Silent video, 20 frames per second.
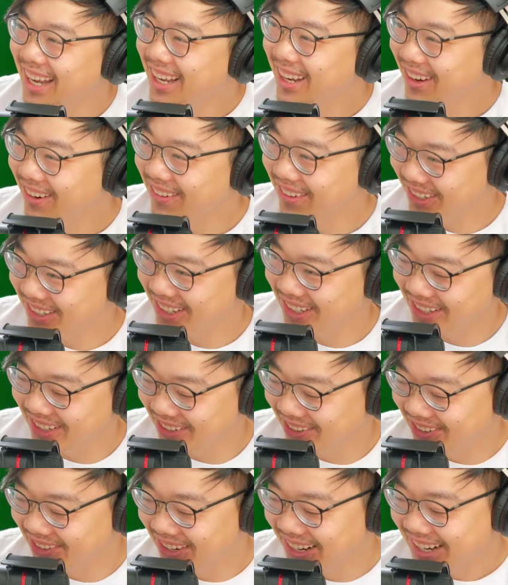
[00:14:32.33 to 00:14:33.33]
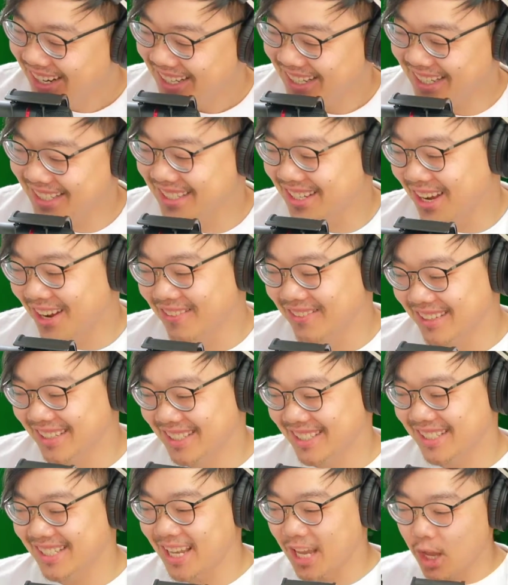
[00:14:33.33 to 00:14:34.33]
Woohoo! That's all I'm gonna
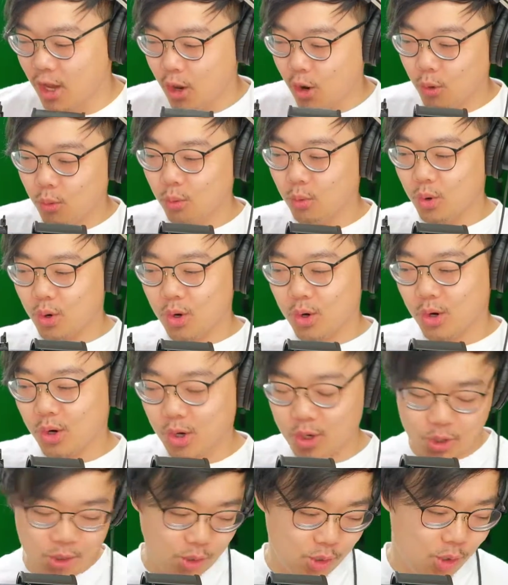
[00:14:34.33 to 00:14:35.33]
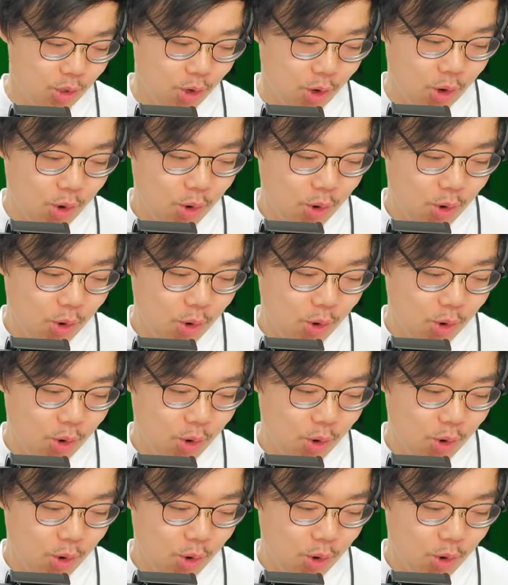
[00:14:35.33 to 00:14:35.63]
say. Woo!